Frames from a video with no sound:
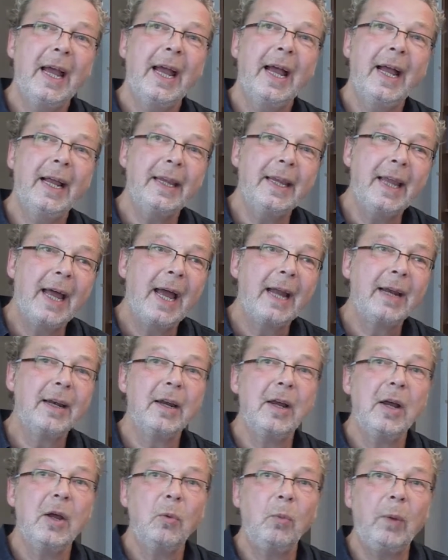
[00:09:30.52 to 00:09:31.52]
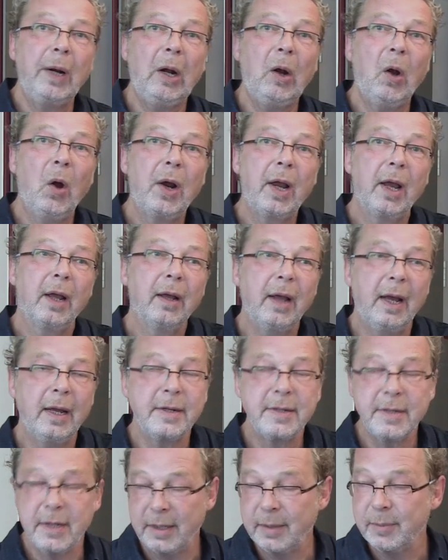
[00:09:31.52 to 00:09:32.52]
And then we look
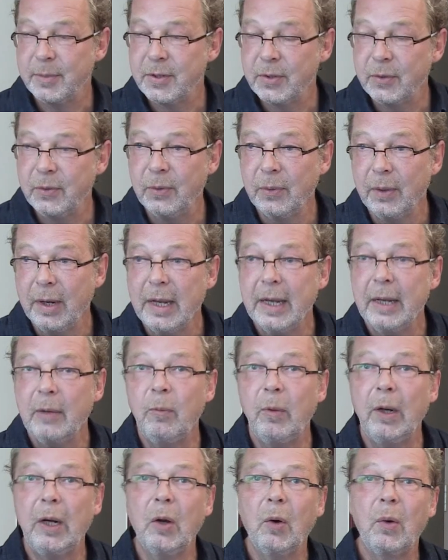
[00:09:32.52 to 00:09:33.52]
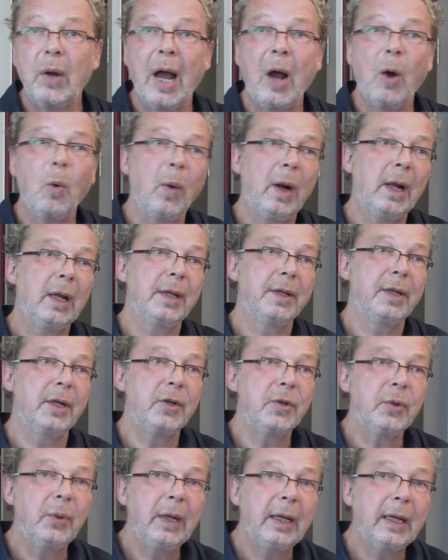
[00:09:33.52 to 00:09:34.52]
at time two, we look how well are they
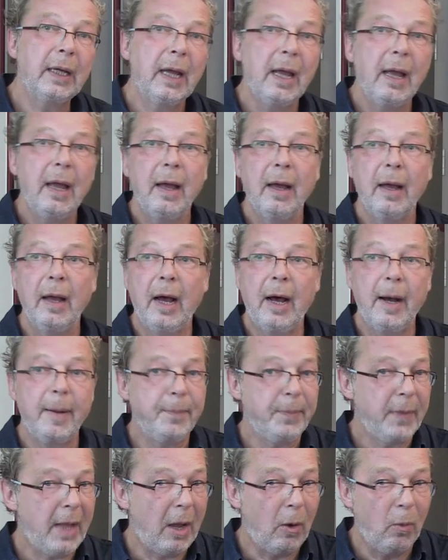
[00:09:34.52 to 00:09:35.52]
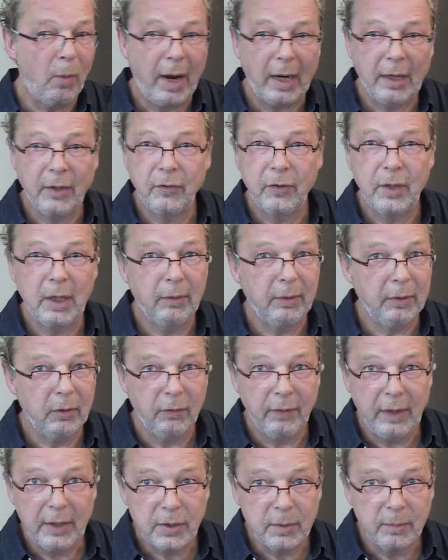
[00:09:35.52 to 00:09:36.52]
doing, how well is their
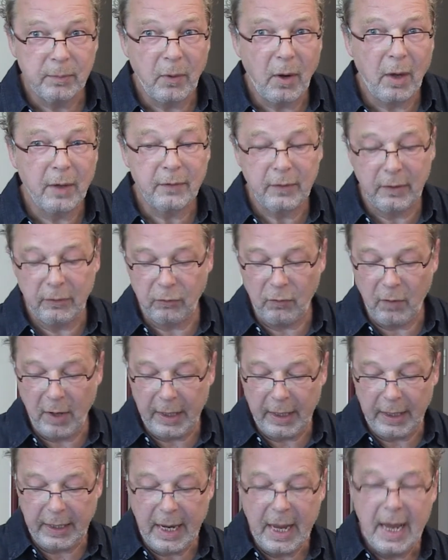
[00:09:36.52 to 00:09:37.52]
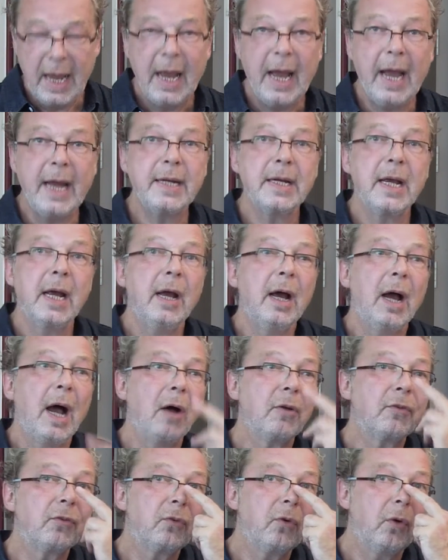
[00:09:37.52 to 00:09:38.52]
innovation process running, and
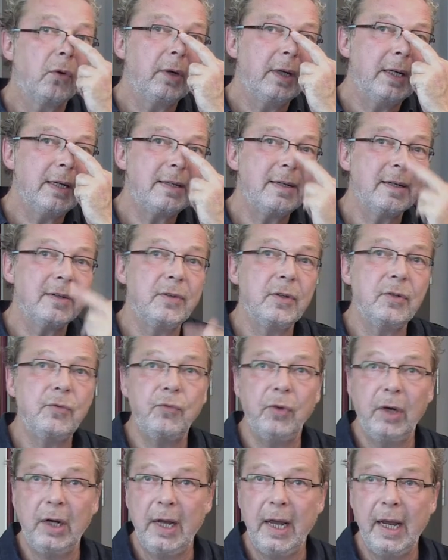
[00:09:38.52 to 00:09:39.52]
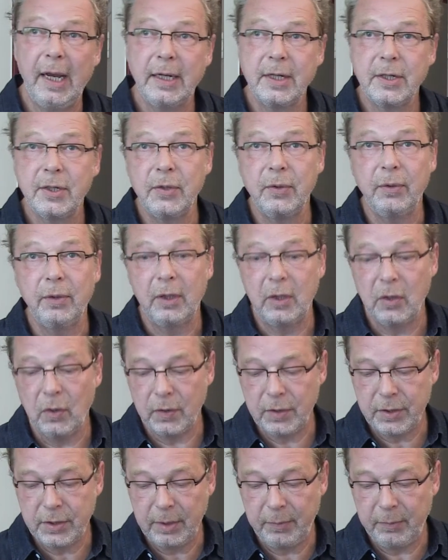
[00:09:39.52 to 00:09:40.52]
how strongly does it relate to the
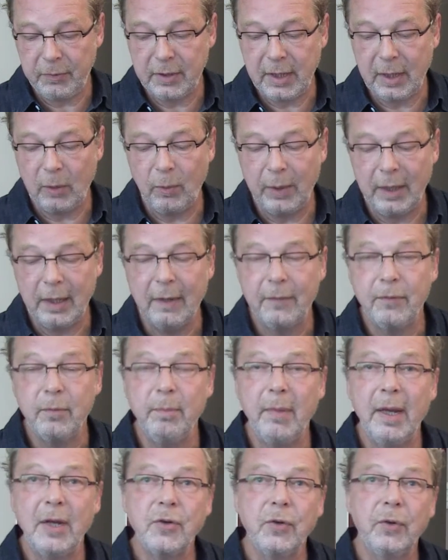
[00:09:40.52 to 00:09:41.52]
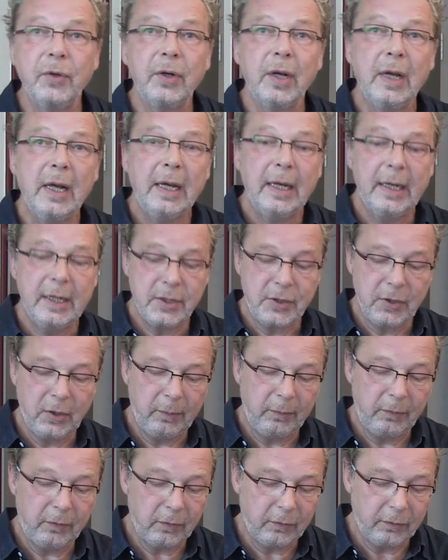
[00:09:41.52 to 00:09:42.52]
concepts that we have measured in
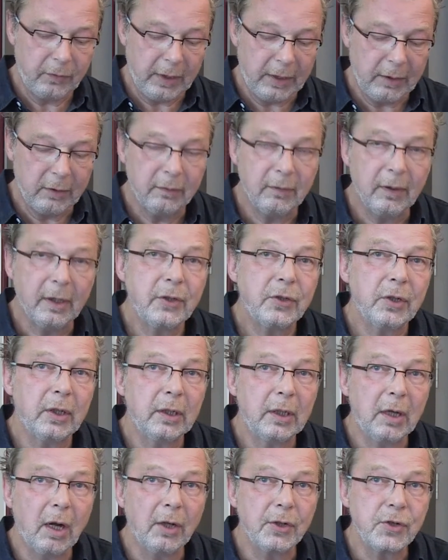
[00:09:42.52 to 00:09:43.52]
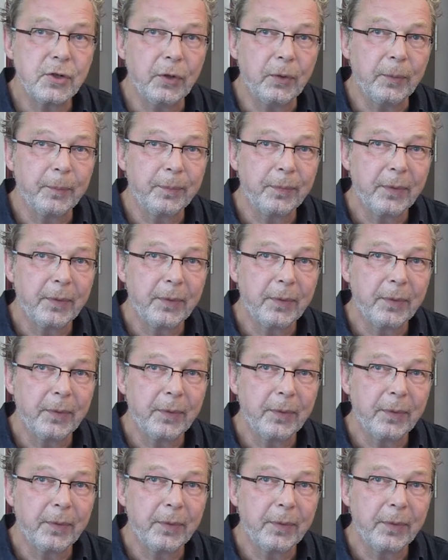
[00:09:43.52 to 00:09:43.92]
terms of innovation culture.